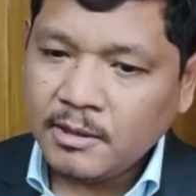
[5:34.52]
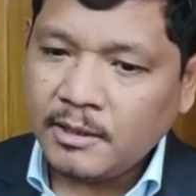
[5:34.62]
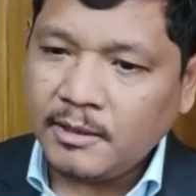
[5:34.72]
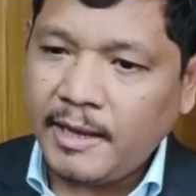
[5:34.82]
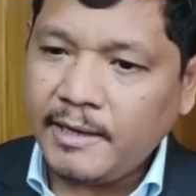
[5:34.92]

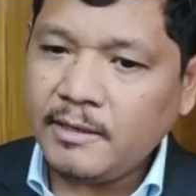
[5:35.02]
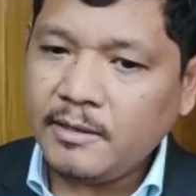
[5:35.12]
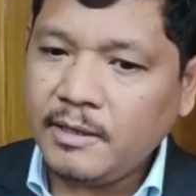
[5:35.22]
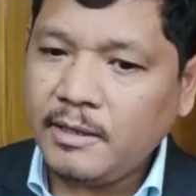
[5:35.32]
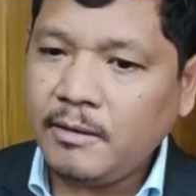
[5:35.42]
then
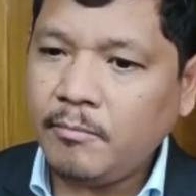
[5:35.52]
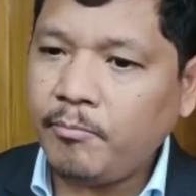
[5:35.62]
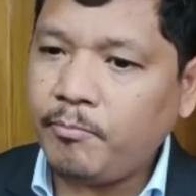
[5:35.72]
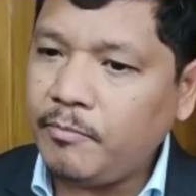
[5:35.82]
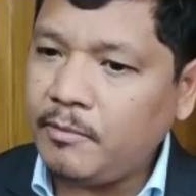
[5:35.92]

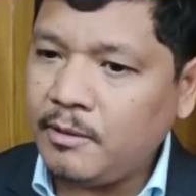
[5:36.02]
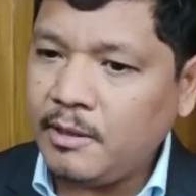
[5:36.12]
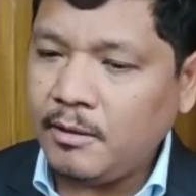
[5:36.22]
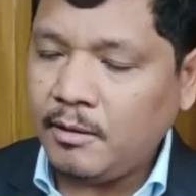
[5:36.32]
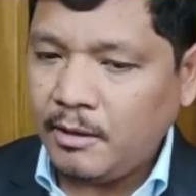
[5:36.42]

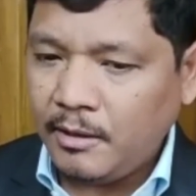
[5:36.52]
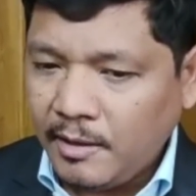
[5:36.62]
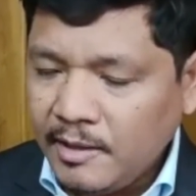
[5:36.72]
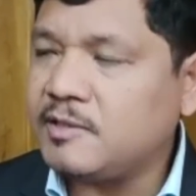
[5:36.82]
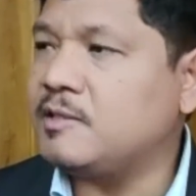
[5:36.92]
the
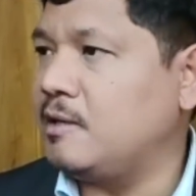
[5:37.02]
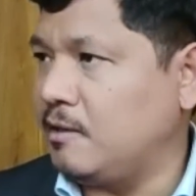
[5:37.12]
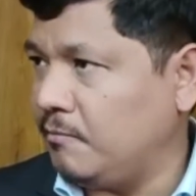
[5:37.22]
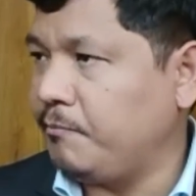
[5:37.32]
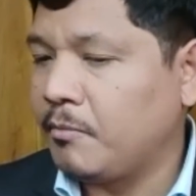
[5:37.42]
green
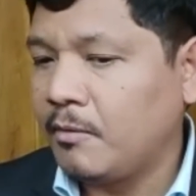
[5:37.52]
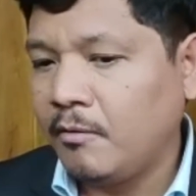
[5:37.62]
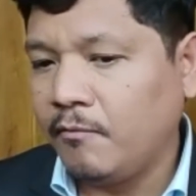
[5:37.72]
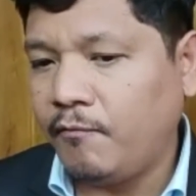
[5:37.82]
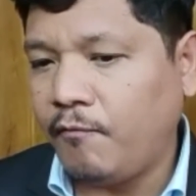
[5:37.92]
signal
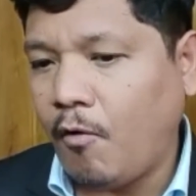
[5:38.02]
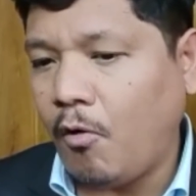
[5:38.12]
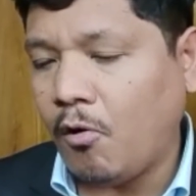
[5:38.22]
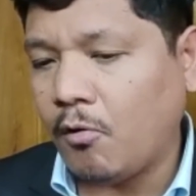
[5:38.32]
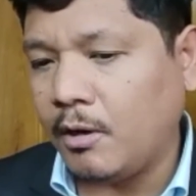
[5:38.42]

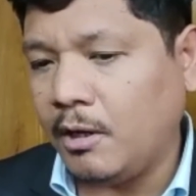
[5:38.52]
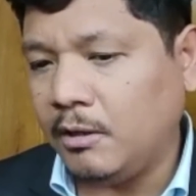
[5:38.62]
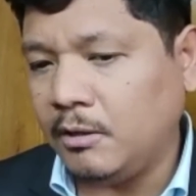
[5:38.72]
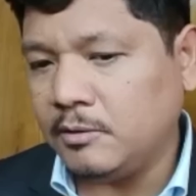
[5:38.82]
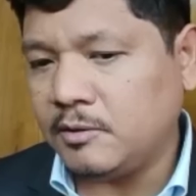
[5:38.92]

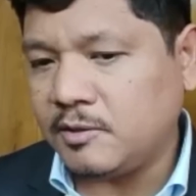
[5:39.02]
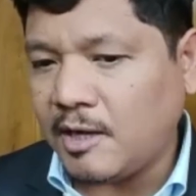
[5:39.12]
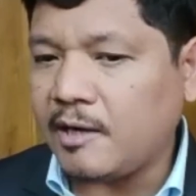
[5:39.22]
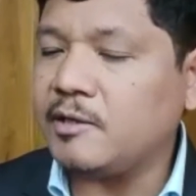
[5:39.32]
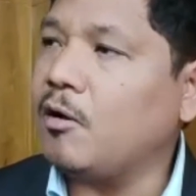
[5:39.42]
for
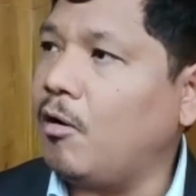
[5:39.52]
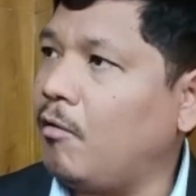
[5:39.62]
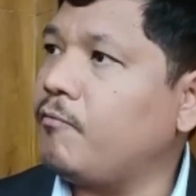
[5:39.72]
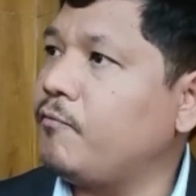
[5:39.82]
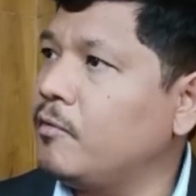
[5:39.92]
starting
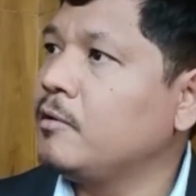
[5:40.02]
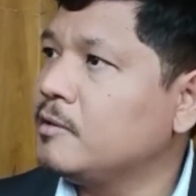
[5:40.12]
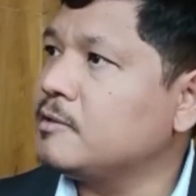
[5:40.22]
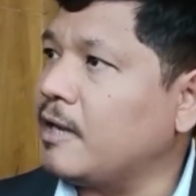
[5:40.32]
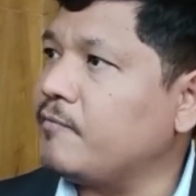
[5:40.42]
of
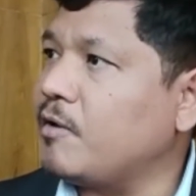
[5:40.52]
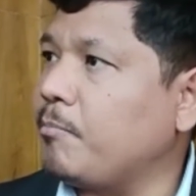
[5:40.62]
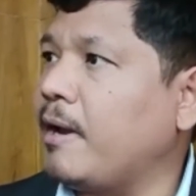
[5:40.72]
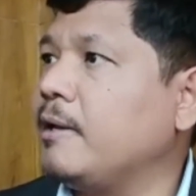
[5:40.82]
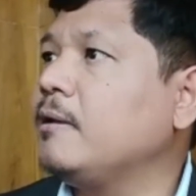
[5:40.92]
scientific
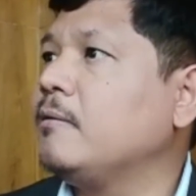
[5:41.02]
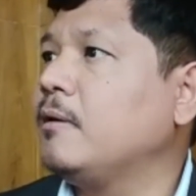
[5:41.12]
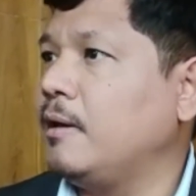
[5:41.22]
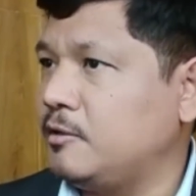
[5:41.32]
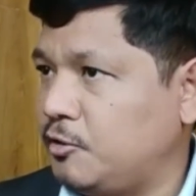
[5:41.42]
mining
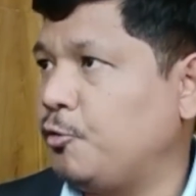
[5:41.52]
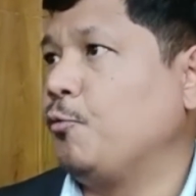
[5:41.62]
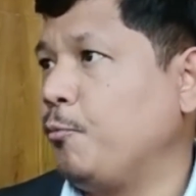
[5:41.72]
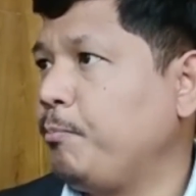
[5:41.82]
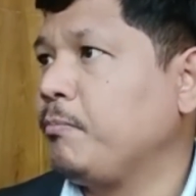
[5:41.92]
is through.
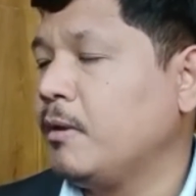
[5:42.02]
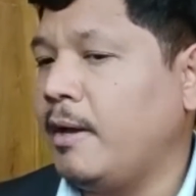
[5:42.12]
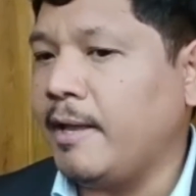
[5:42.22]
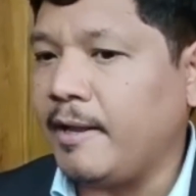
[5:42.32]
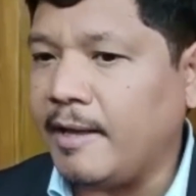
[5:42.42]

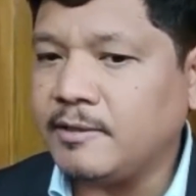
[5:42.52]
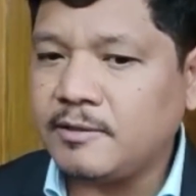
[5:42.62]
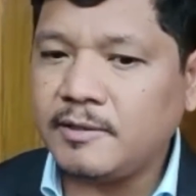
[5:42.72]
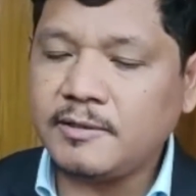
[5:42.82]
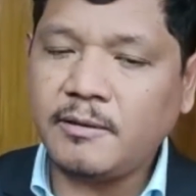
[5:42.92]
And hence,
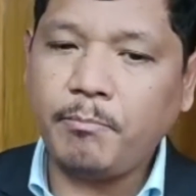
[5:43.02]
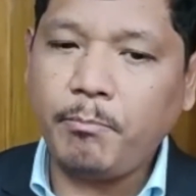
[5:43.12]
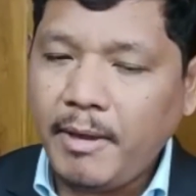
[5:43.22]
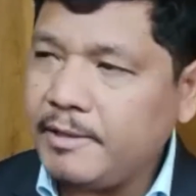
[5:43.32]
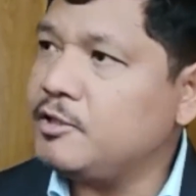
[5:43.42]
this is a
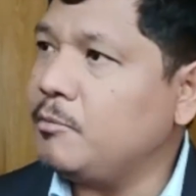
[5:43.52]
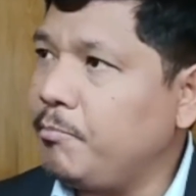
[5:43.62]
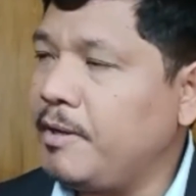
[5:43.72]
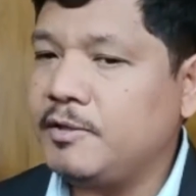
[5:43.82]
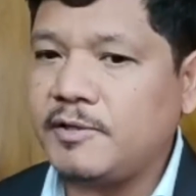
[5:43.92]
major,
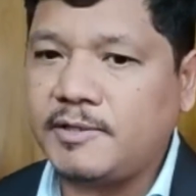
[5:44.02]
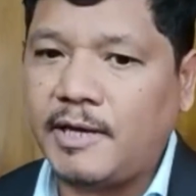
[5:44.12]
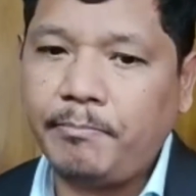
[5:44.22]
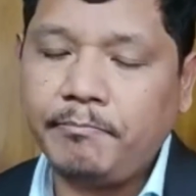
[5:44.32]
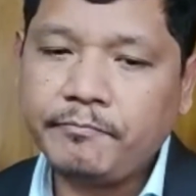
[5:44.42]
major
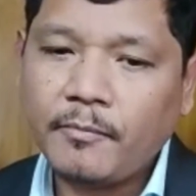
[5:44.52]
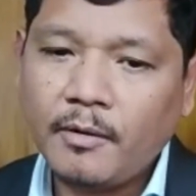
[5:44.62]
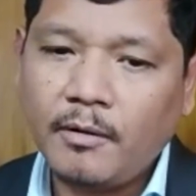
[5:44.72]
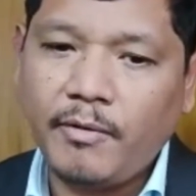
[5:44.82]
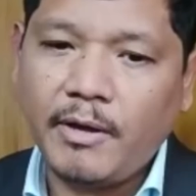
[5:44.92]
step
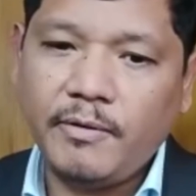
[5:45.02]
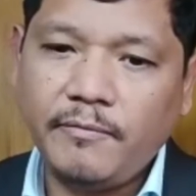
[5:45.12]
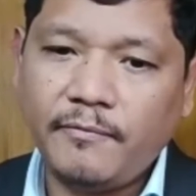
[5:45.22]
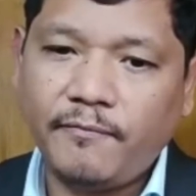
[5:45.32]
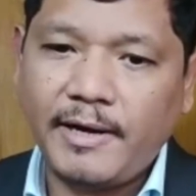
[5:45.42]
where we
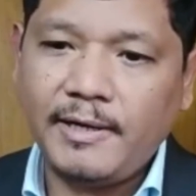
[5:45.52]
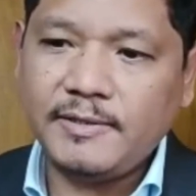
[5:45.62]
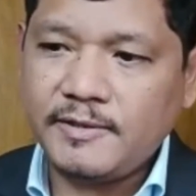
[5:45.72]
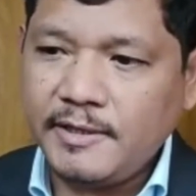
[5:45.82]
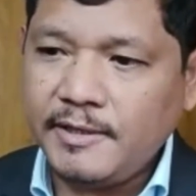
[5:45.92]
will finally
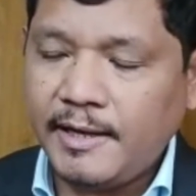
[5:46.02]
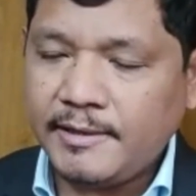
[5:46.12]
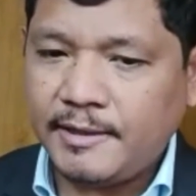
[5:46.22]
see that